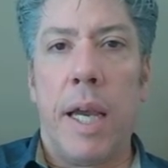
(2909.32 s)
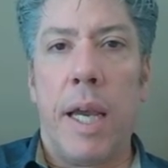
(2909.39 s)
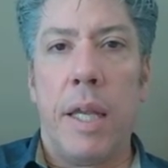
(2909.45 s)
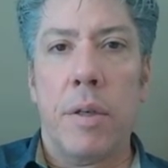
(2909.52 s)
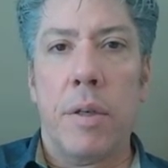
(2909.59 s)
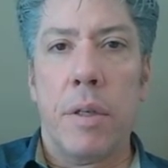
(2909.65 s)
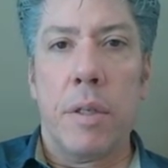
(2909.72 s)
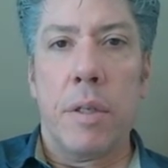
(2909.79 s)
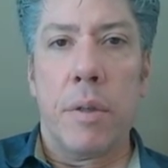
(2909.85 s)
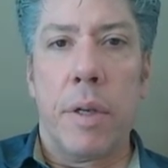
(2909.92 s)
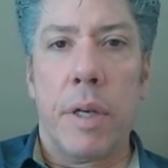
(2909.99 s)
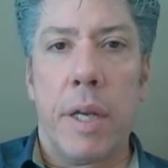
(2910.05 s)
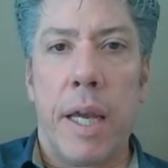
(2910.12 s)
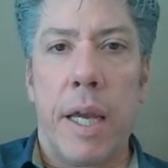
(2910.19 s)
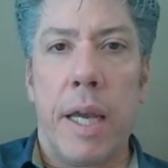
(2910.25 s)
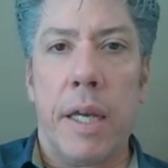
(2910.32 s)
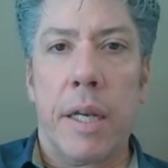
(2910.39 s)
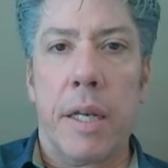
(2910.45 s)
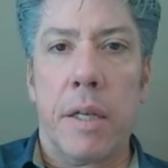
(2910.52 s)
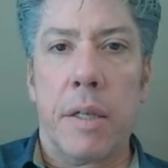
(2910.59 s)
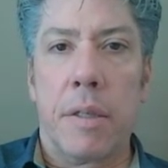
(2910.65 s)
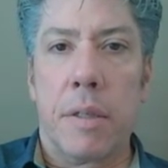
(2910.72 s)
And you can do an
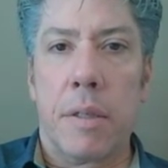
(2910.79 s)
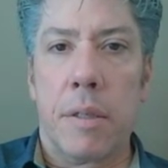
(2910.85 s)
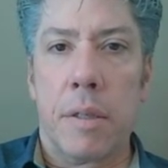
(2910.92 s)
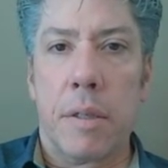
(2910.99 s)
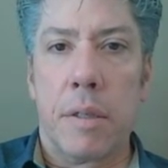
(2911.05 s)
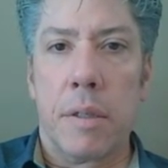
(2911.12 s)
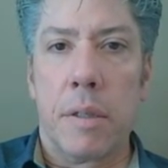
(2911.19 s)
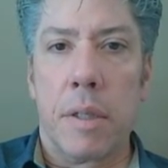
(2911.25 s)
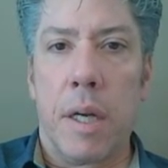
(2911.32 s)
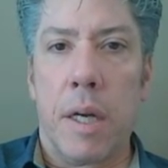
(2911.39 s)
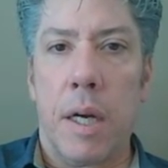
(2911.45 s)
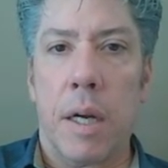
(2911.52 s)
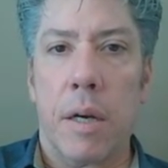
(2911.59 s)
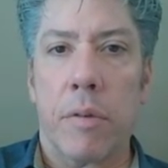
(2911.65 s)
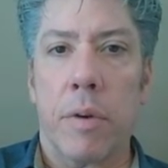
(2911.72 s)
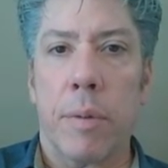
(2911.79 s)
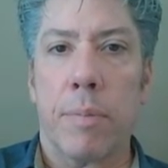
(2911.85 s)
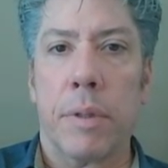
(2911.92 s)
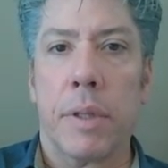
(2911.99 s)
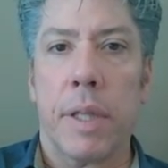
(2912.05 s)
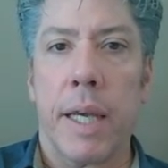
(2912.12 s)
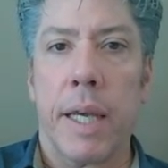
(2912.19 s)
edit uh,
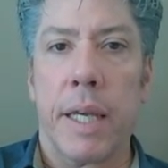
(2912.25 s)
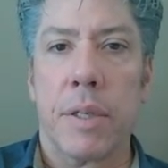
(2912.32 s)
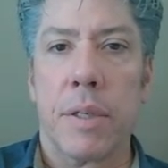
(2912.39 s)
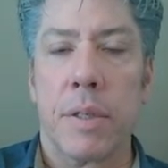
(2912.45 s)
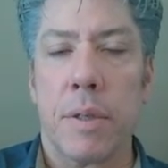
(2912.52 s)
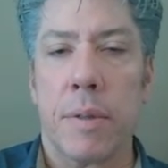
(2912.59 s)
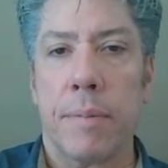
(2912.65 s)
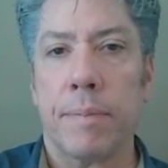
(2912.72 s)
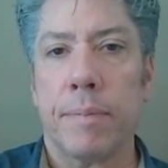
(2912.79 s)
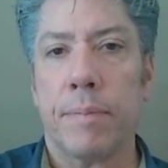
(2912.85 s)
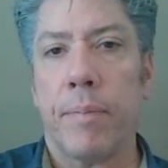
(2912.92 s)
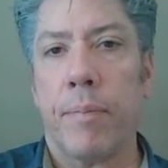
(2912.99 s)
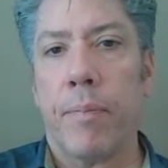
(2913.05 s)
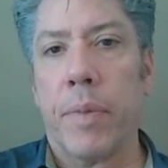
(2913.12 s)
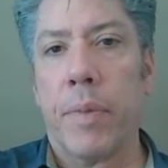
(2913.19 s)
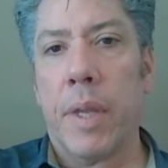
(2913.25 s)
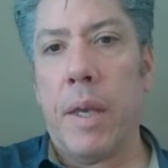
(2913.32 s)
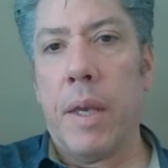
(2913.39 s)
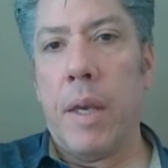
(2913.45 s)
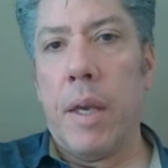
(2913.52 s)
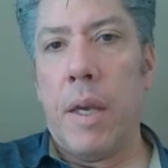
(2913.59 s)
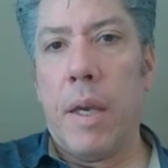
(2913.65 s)
replace.
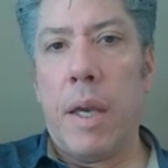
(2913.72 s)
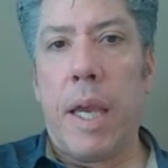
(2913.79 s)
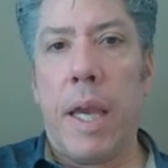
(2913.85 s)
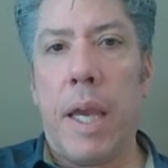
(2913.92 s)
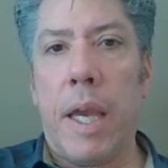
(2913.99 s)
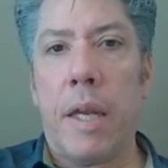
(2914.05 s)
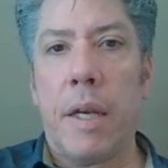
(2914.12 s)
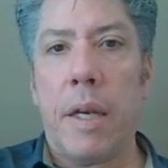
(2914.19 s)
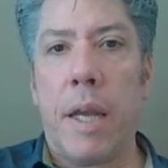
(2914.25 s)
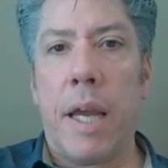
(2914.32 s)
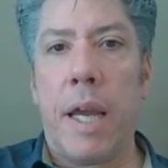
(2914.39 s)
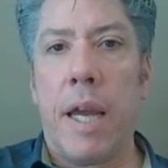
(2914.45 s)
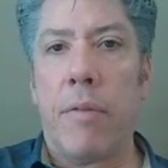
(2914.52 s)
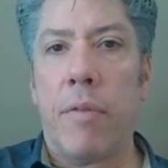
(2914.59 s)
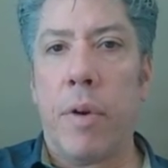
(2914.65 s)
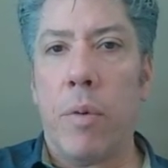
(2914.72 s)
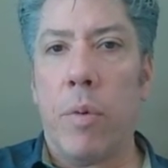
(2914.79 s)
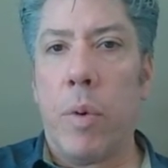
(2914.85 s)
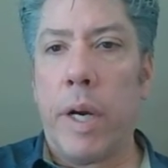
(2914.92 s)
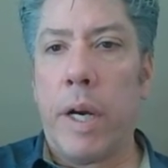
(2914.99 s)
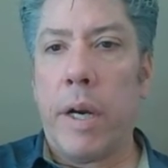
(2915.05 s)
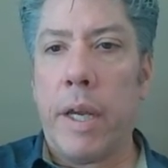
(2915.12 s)
And
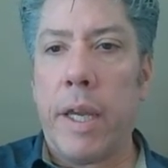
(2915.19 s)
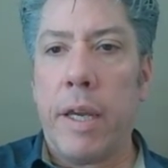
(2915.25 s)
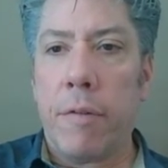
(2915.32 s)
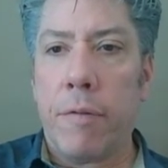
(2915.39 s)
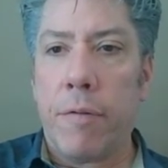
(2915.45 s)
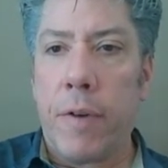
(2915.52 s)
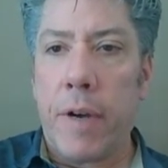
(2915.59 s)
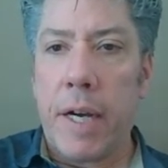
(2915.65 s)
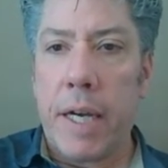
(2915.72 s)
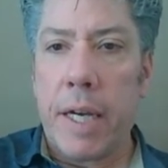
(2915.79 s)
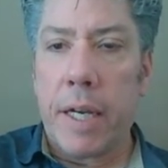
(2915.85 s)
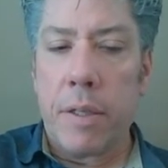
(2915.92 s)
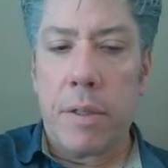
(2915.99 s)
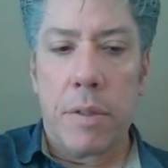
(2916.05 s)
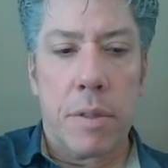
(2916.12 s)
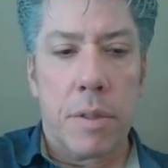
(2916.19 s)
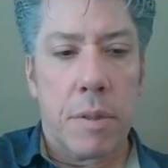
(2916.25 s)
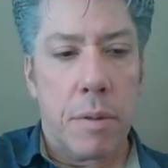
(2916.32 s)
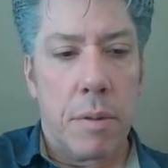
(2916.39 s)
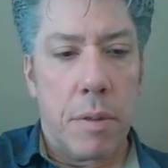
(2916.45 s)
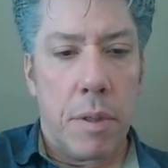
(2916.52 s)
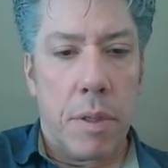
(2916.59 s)
everywhere it
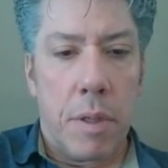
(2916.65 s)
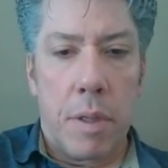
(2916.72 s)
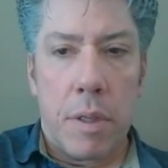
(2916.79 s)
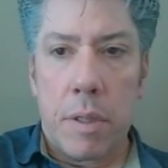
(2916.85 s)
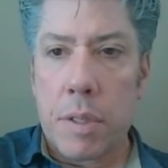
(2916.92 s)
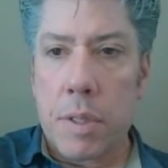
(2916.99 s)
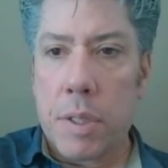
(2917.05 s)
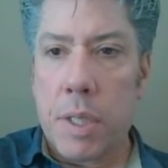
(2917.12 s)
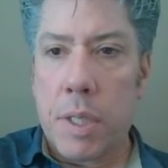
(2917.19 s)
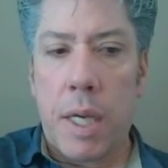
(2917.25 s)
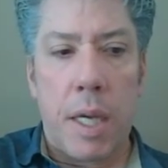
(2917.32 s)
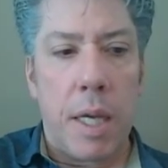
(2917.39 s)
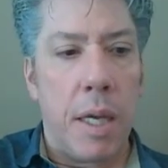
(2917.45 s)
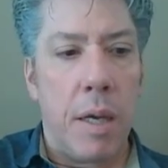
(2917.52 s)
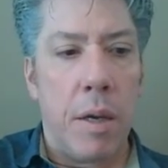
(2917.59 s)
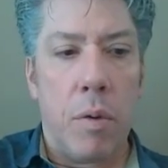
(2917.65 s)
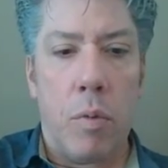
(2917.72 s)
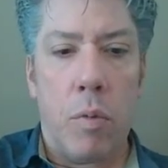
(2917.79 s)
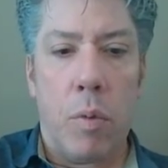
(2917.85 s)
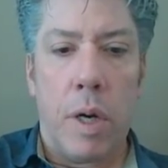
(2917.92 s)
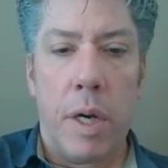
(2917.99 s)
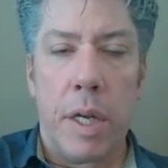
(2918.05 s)
finds
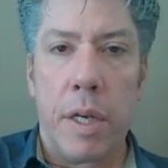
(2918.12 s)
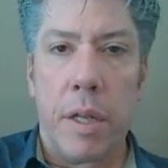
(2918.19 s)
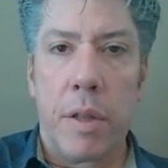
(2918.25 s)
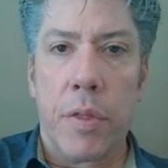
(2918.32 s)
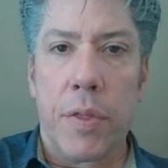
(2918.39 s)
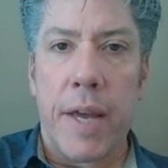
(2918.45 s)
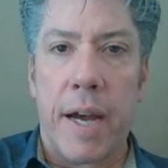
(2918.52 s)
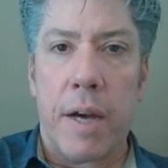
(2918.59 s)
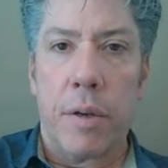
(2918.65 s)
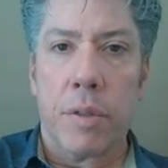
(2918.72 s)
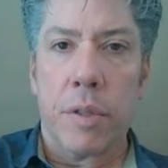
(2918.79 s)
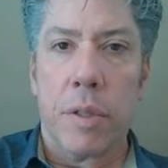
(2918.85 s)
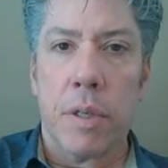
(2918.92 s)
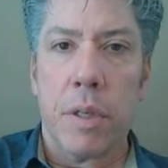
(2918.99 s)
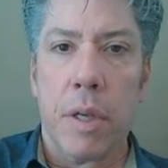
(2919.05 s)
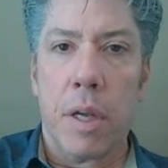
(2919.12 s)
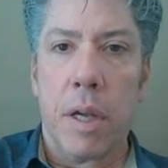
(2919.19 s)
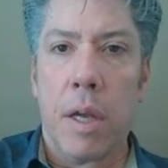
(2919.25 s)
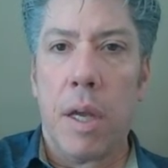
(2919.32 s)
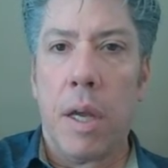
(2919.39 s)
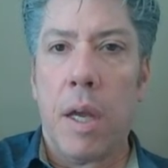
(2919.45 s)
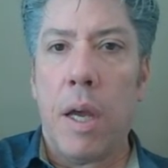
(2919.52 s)
C1000,
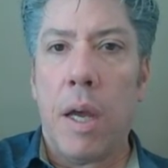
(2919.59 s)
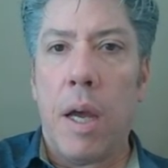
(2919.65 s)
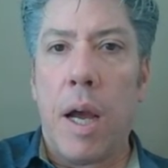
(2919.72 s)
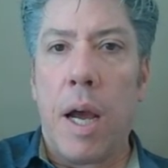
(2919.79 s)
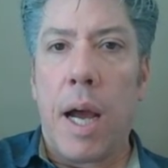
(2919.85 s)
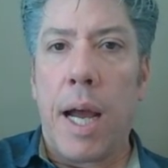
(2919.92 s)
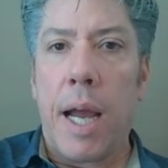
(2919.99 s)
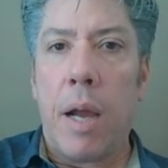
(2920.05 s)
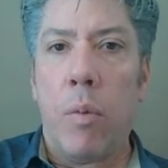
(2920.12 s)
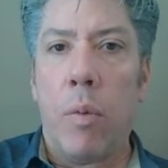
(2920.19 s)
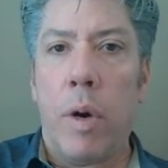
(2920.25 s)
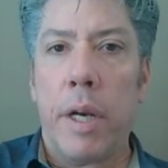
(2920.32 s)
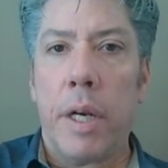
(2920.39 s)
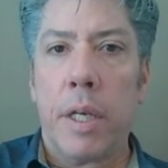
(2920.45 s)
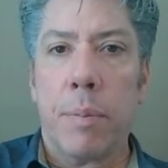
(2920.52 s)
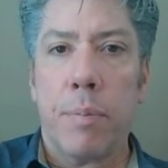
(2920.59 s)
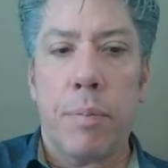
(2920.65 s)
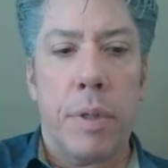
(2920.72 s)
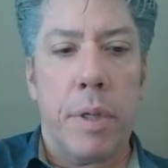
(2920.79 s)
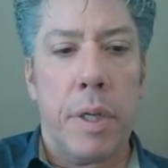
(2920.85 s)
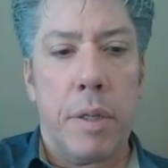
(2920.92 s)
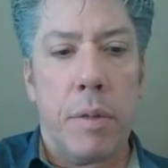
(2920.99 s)
I want it to
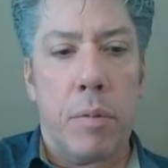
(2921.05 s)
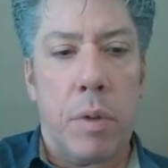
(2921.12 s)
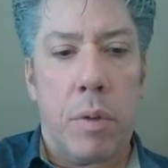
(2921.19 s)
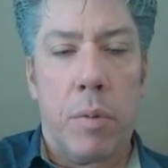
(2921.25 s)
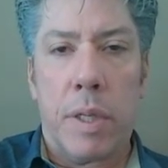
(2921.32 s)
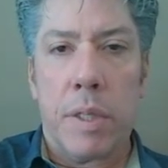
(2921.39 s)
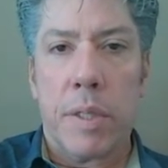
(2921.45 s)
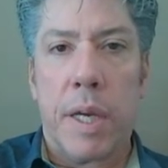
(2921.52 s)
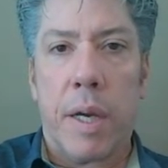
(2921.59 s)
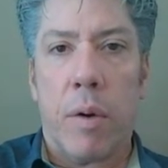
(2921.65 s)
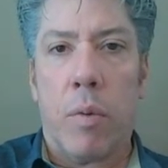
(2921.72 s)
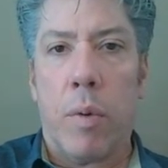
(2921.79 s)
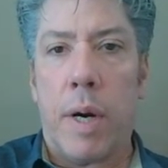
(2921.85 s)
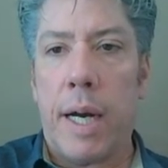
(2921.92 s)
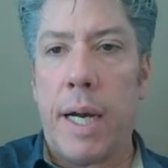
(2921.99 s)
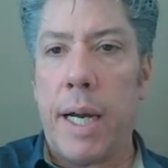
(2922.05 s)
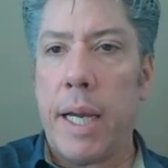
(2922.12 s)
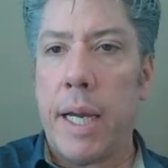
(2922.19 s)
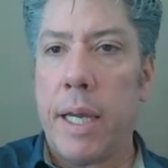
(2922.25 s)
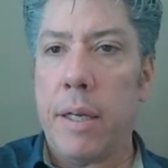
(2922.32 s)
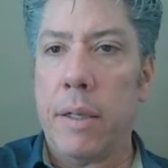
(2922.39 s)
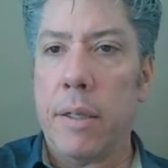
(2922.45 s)
put, what was that,
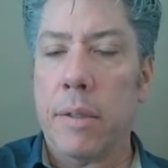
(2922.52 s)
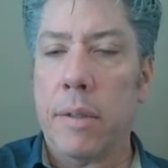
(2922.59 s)
Y?